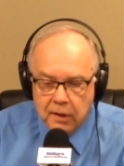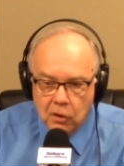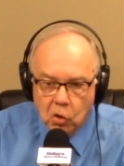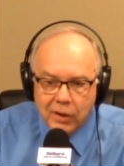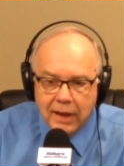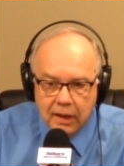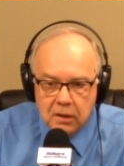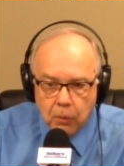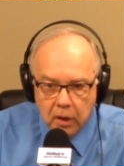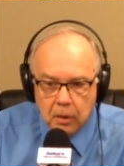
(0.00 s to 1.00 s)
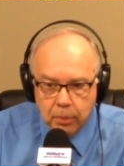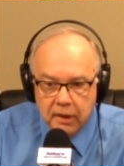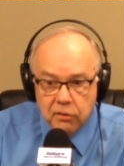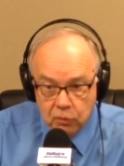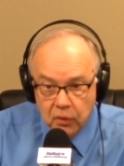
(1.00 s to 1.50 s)
are looking at the
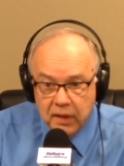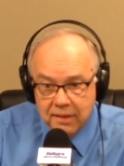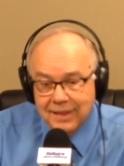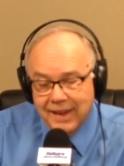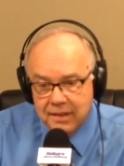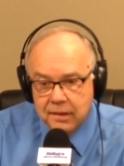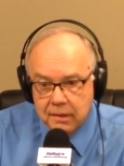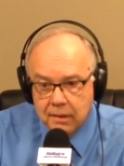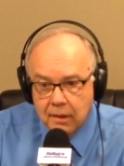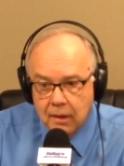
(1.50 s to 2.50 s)
marketplace through these lenses